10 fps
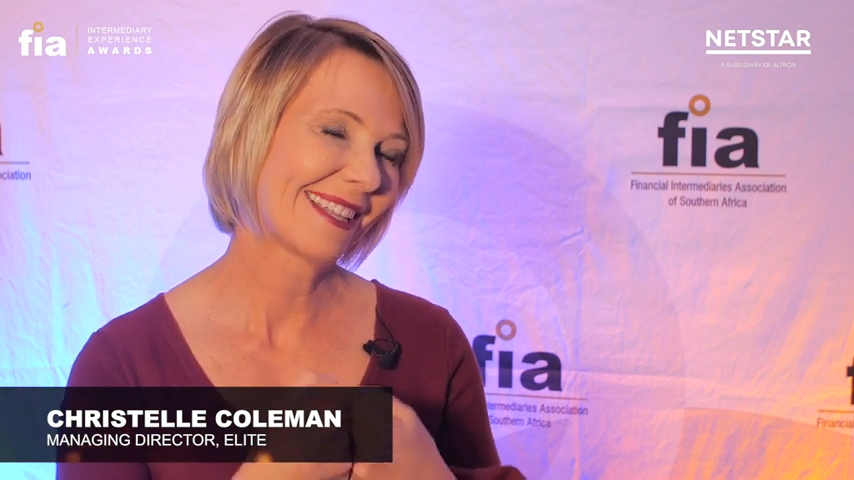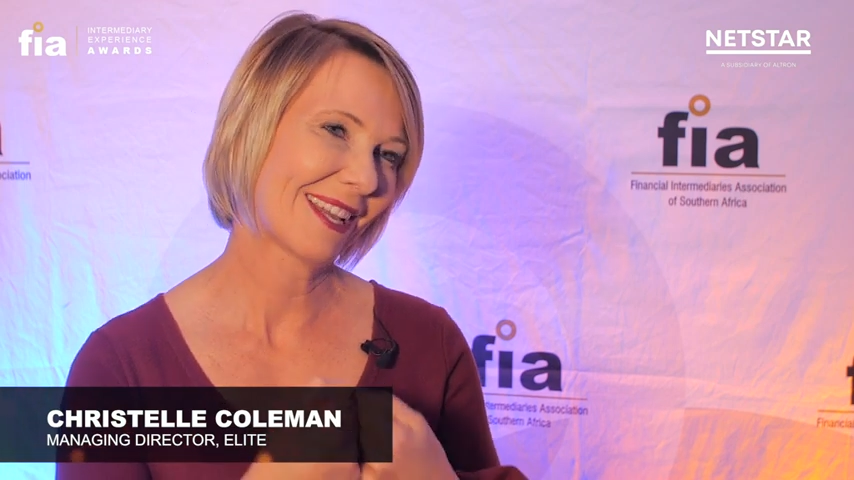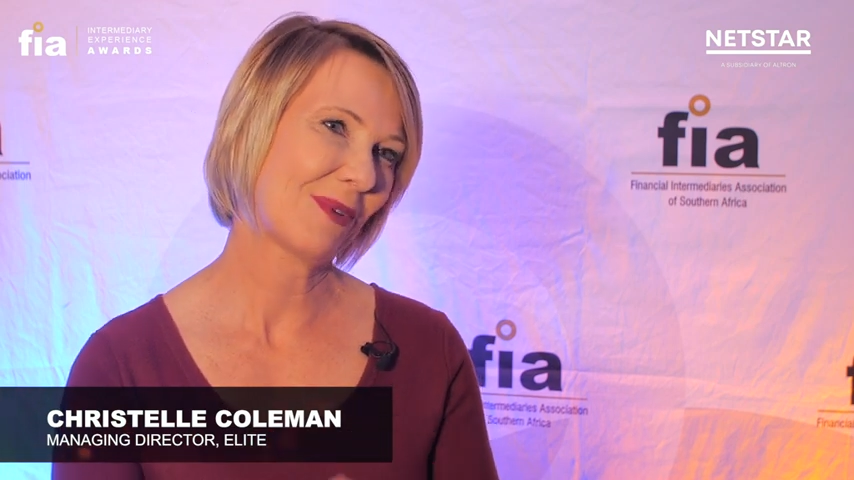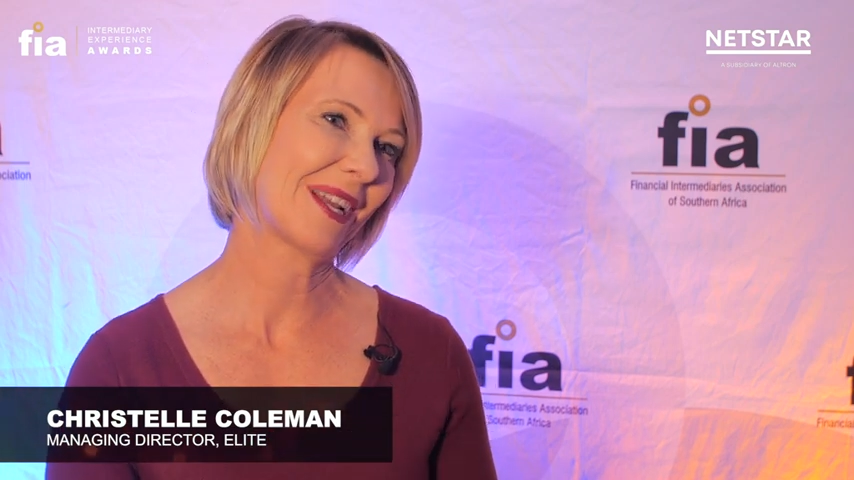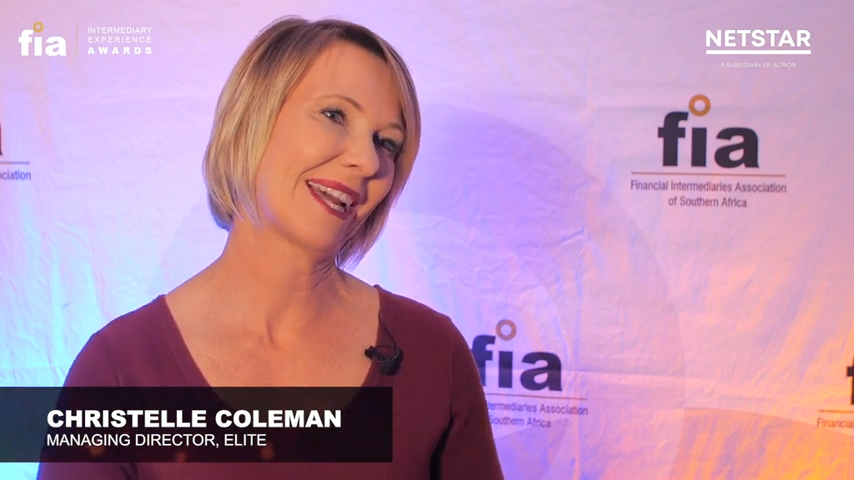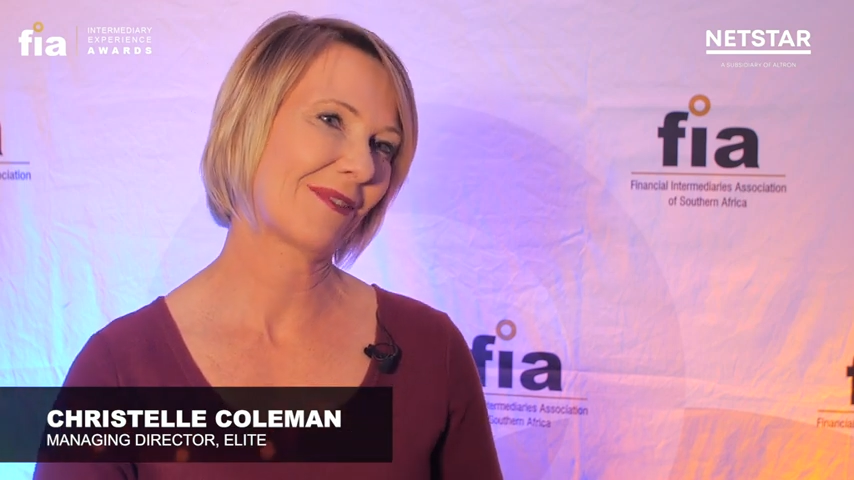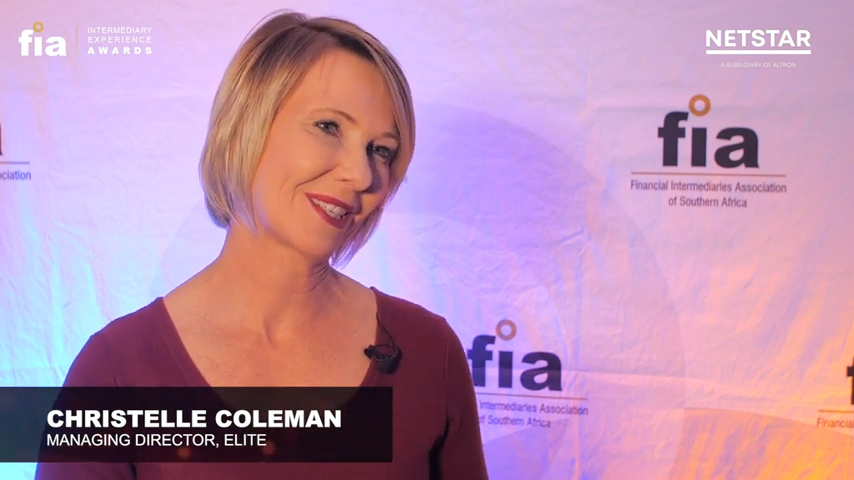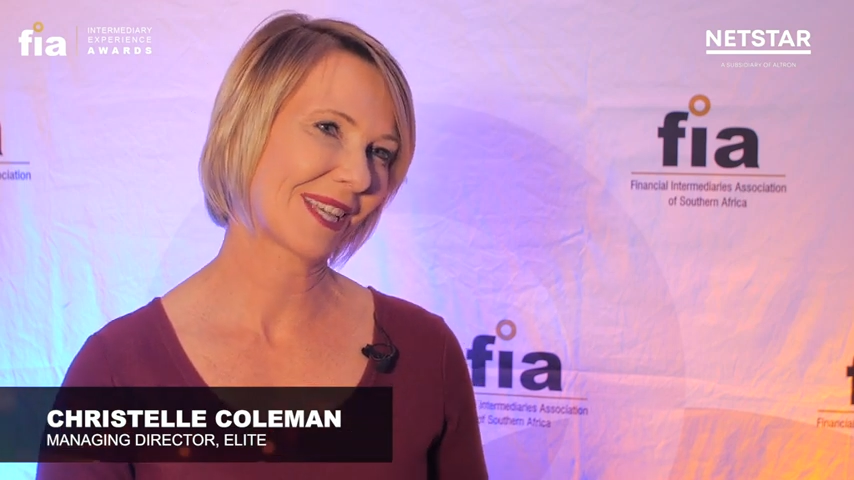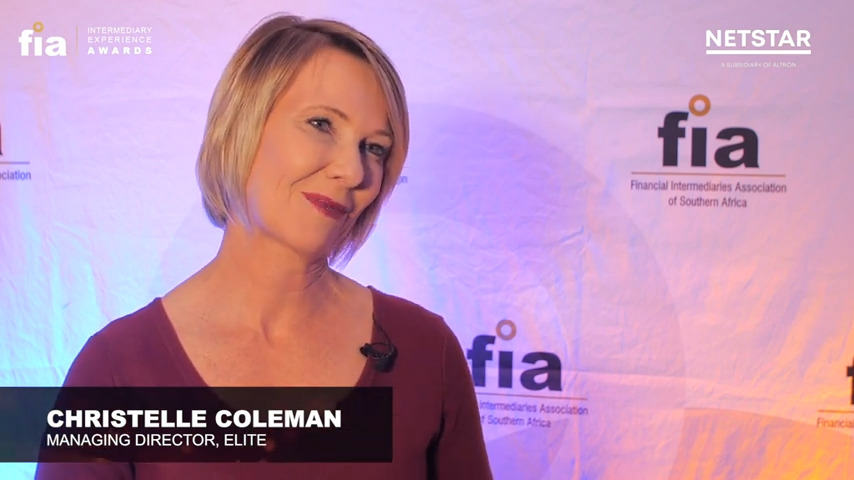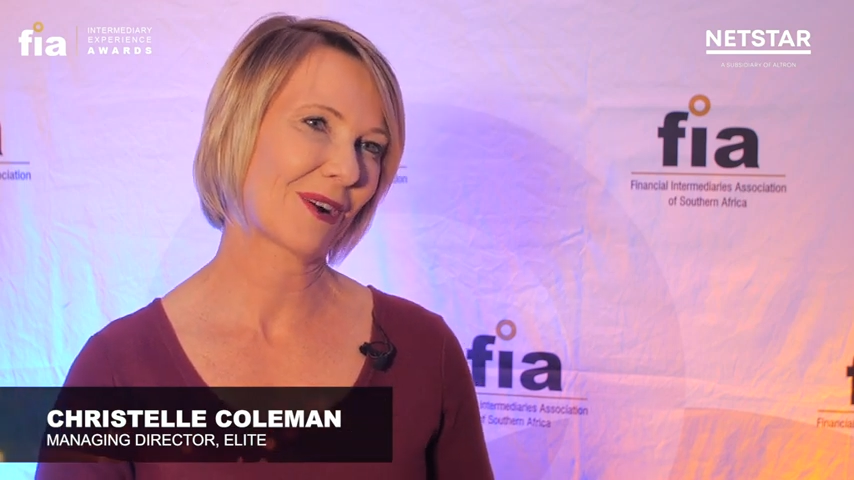that we can have
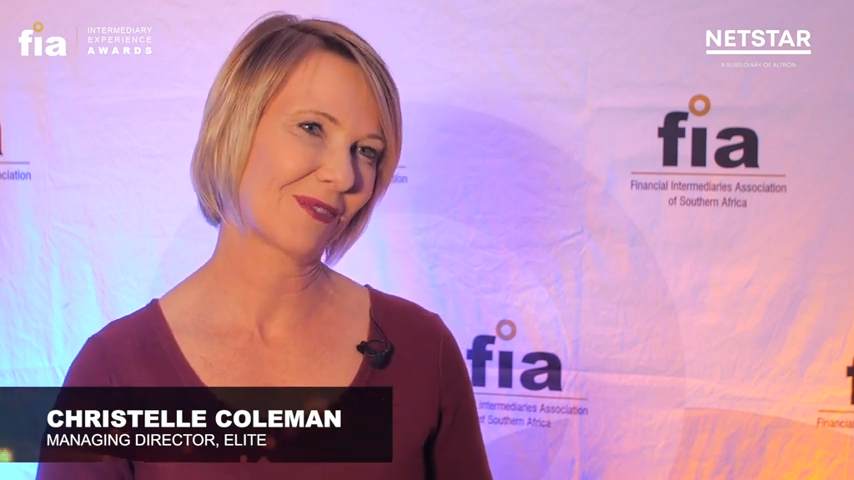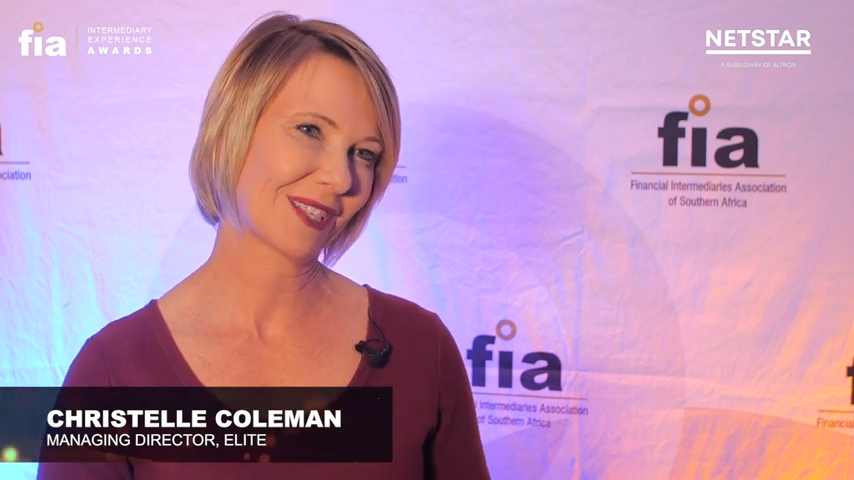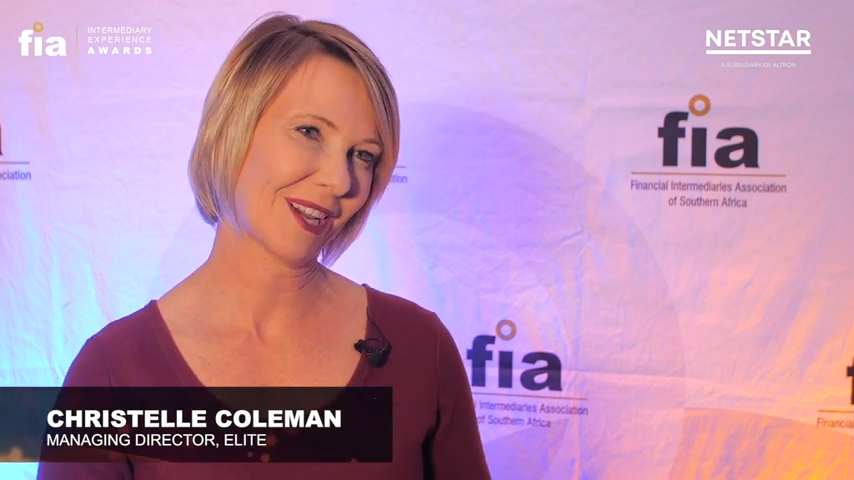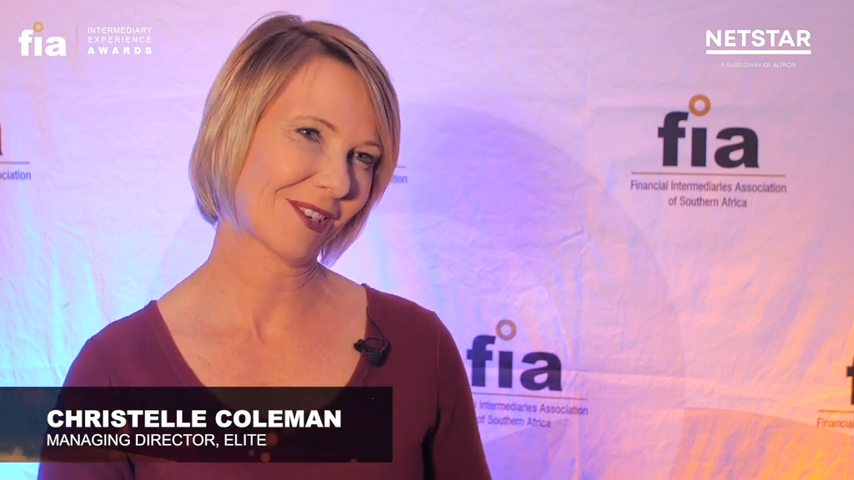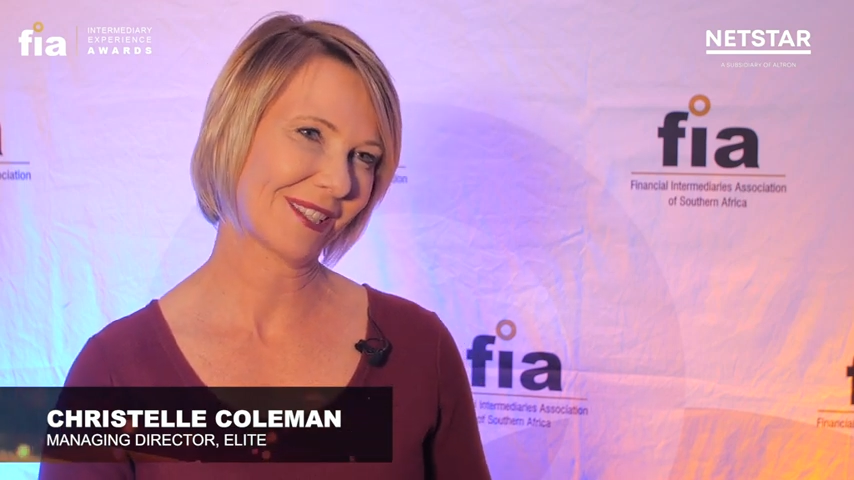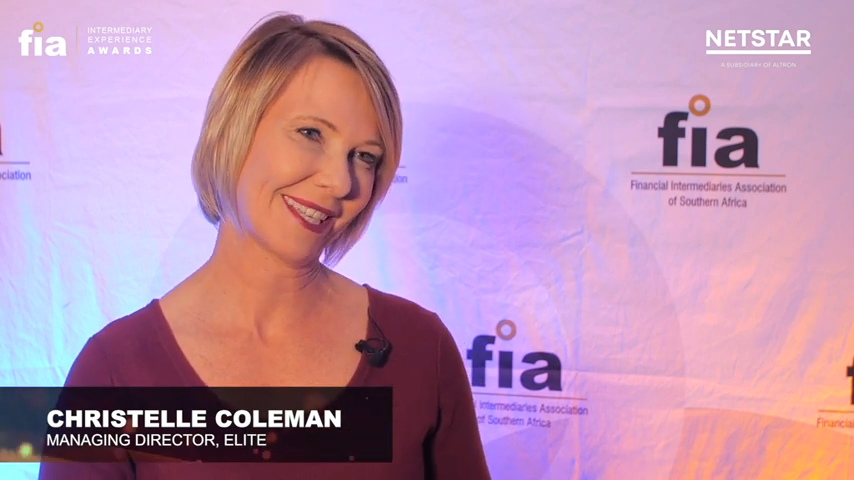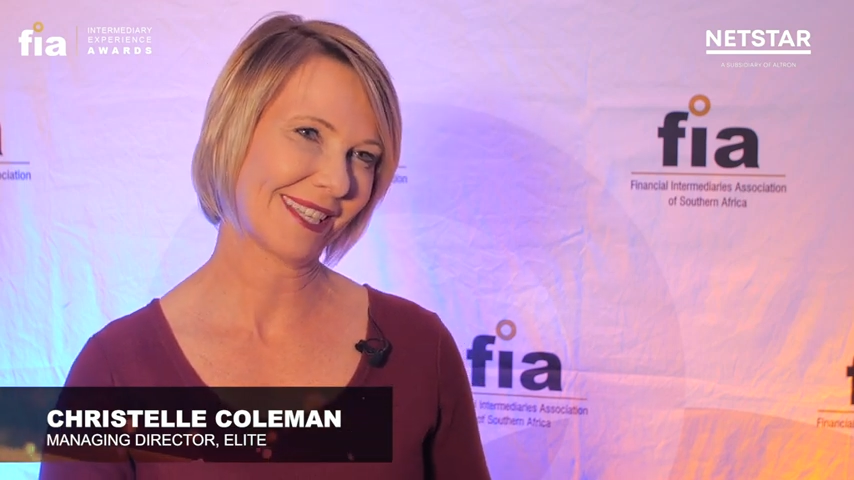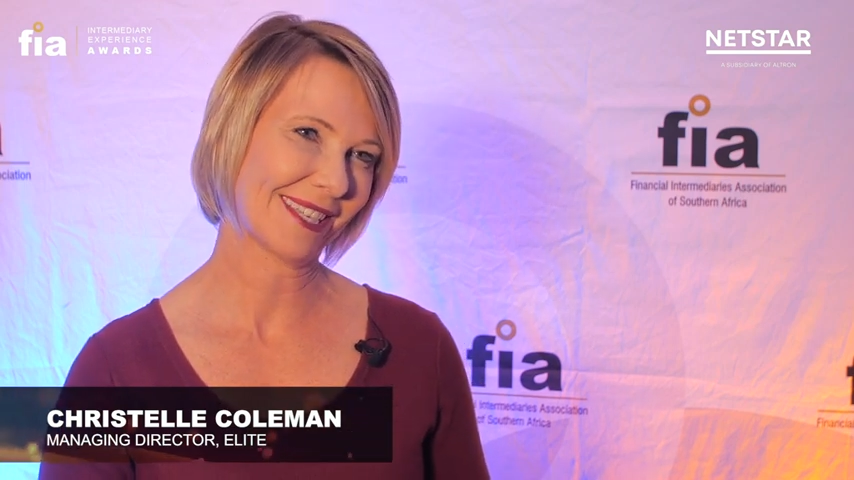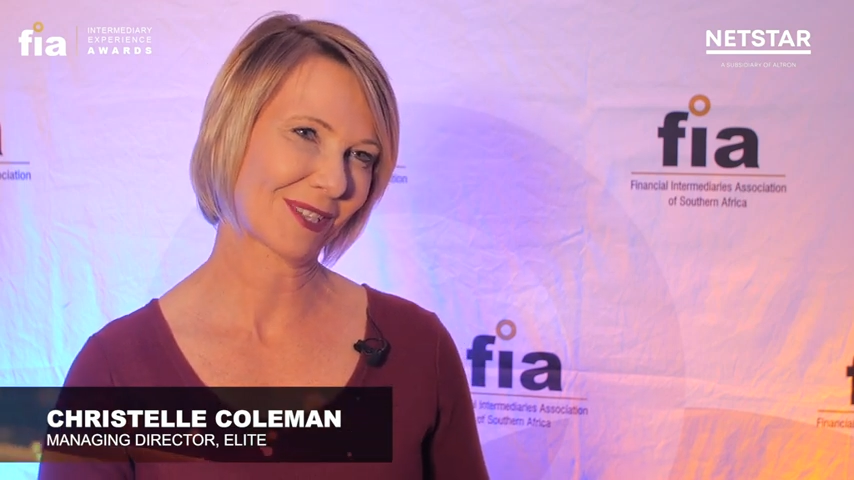the same conversation 10